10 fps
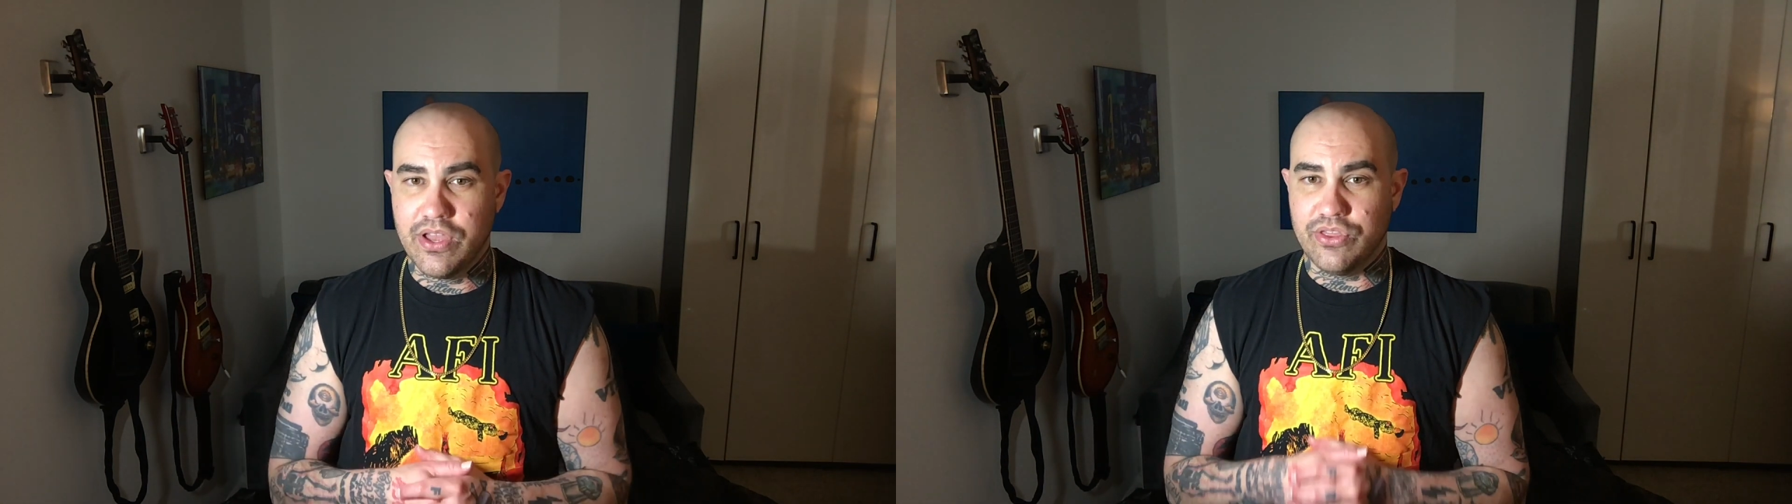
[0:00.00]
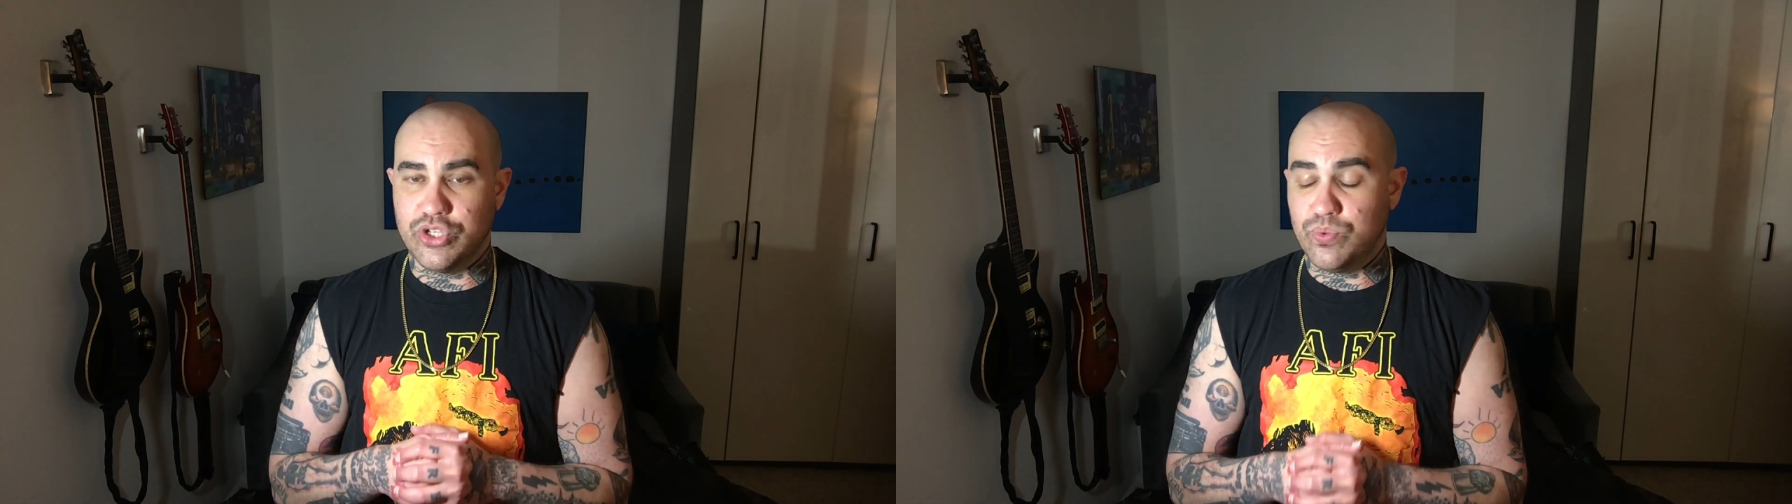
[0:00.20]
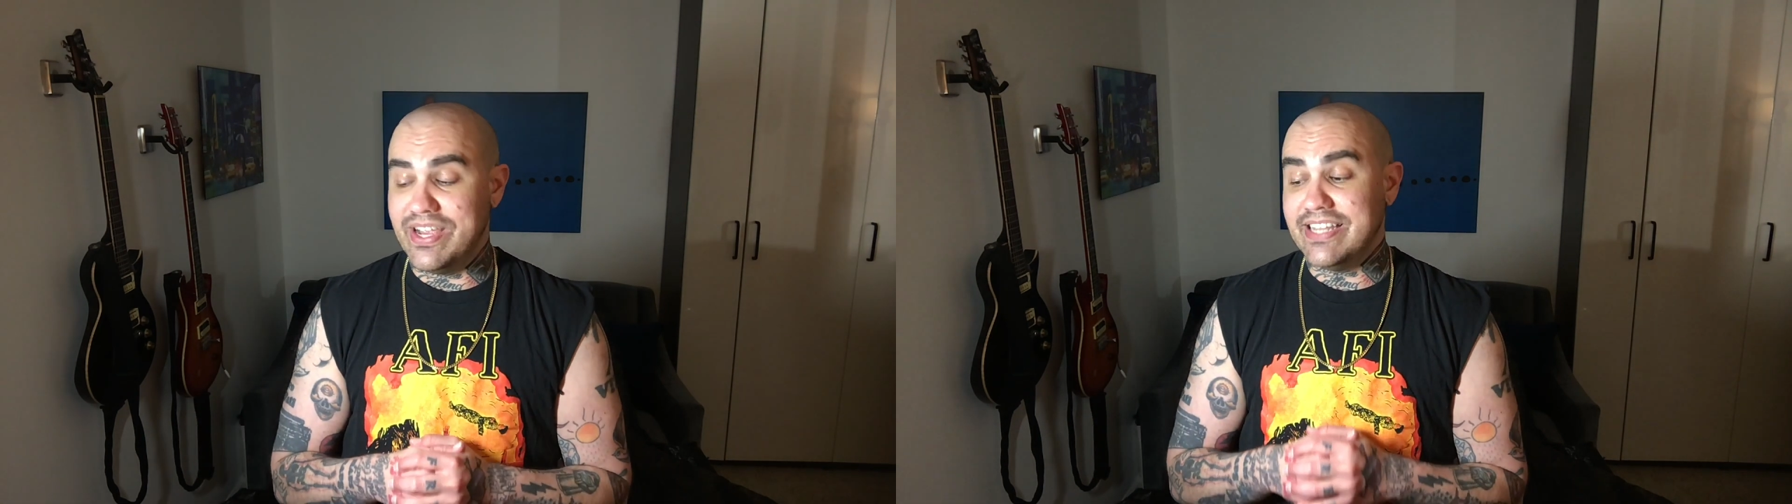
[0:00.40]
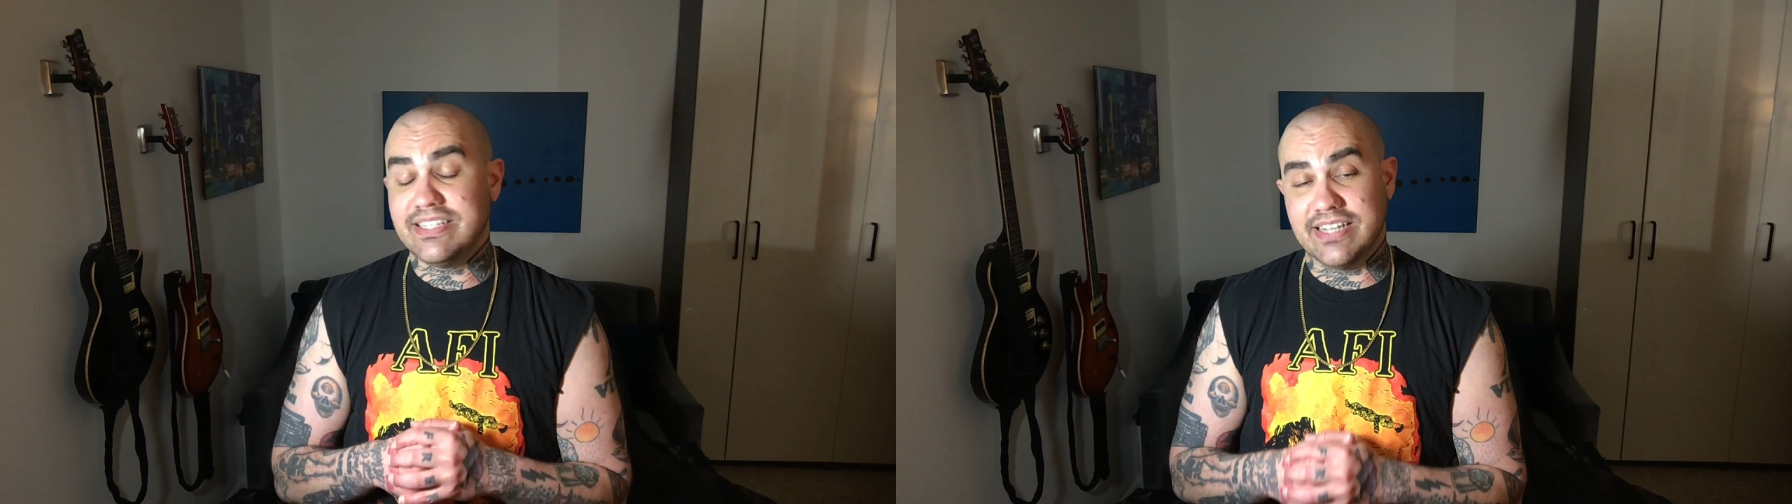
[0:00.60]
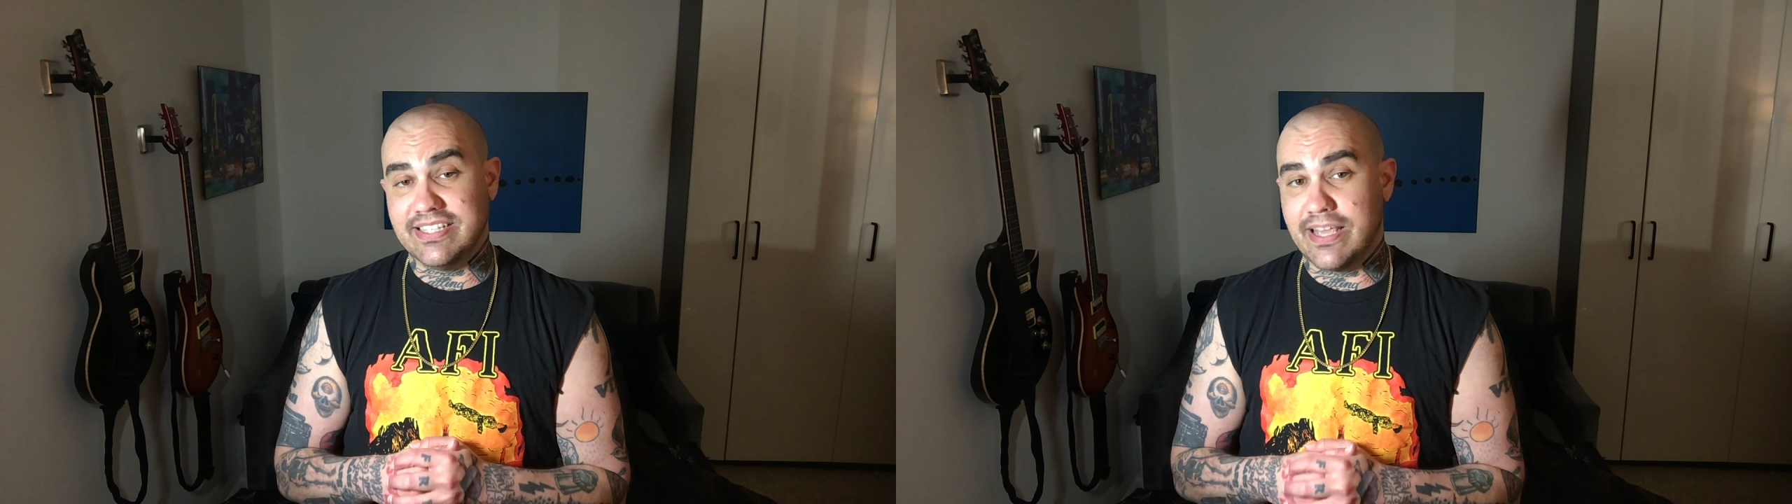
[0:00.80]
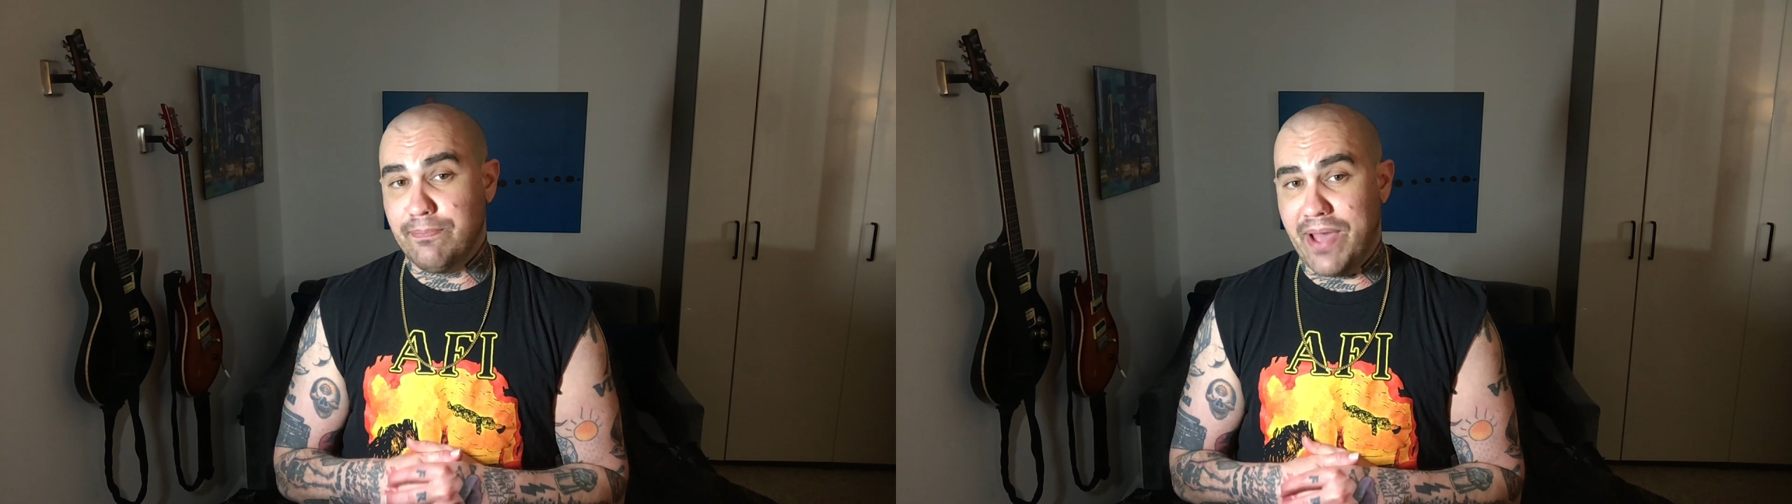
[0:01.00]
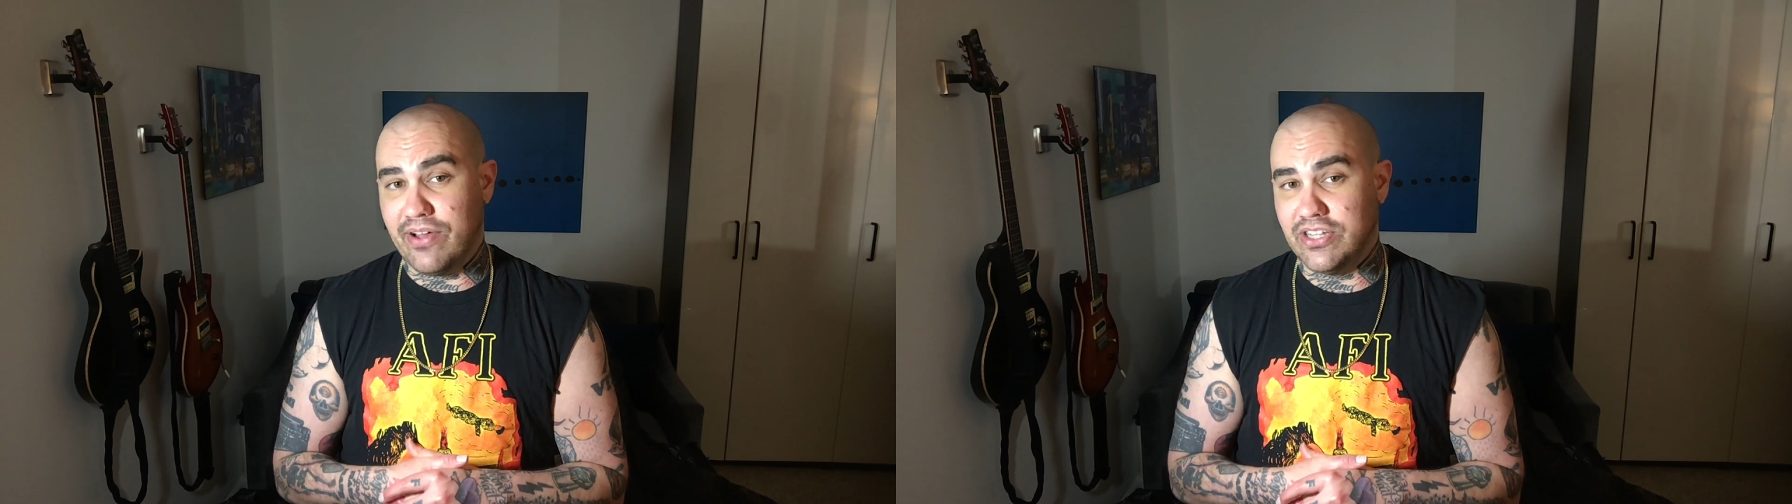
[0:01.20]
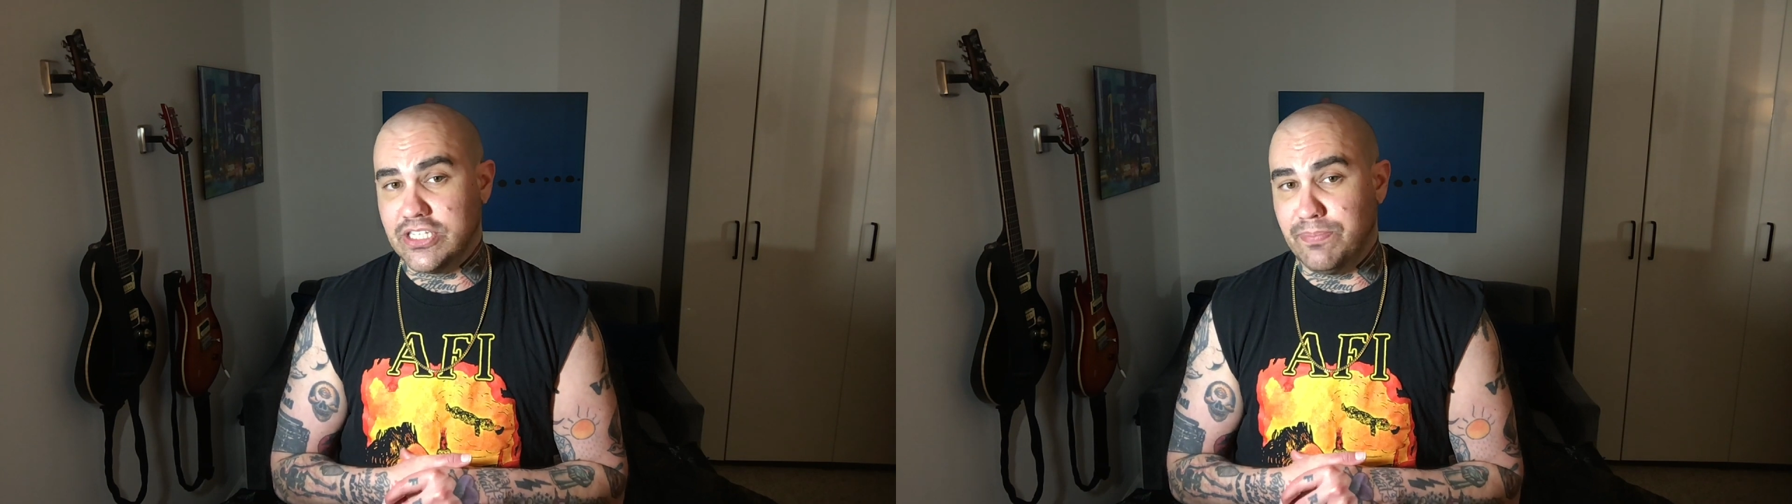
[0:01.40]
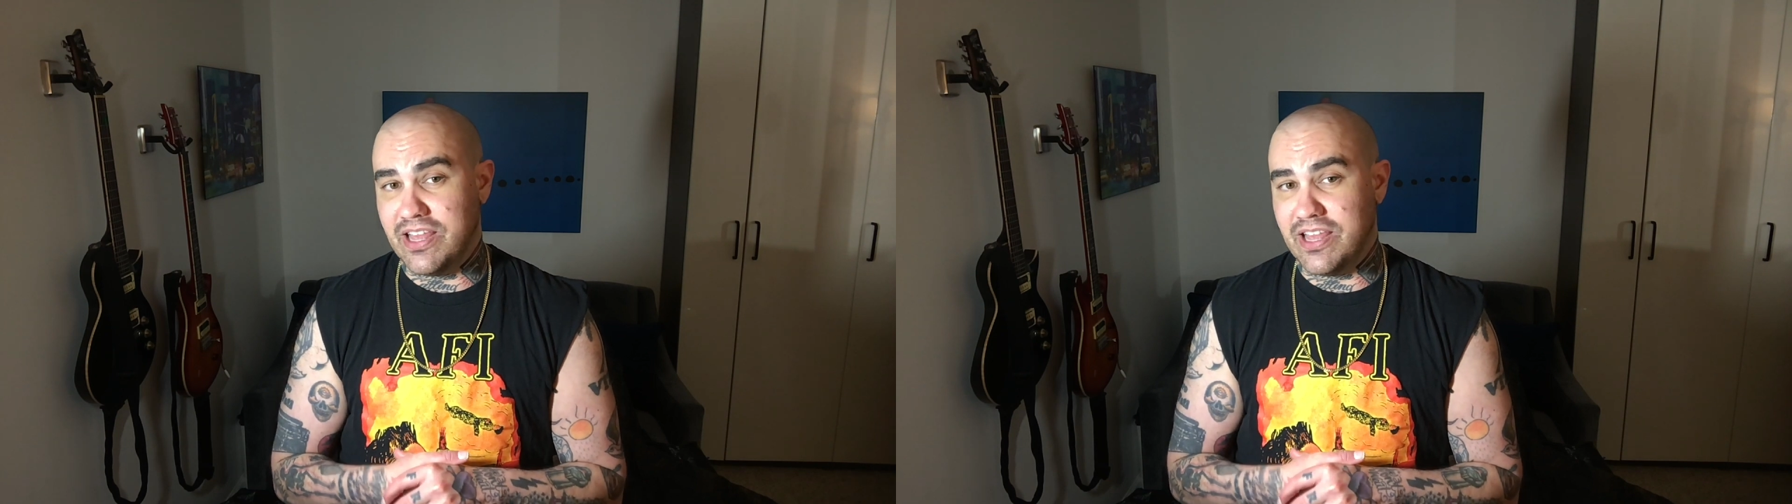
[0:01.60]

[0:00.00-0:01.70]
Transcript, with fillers: The sweetness does get balanced